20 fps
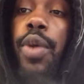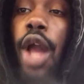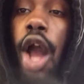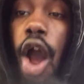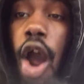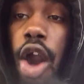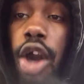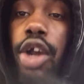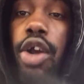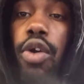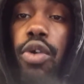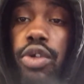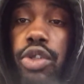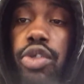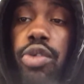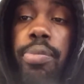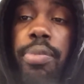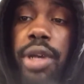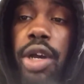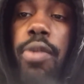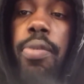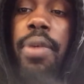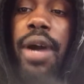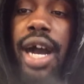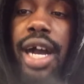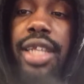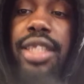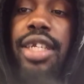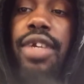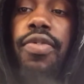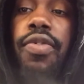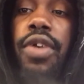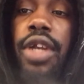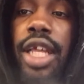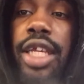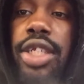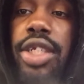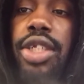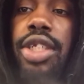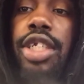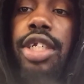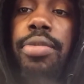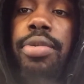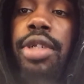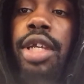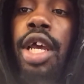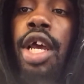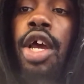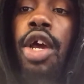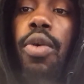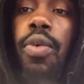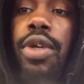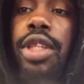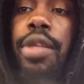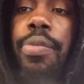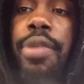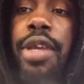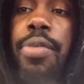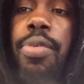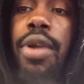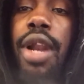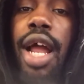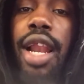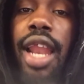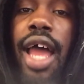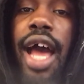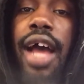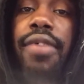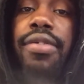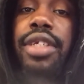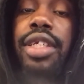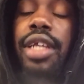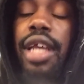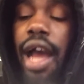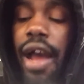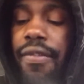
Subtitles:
are going to build positive relationships with the people in our lives.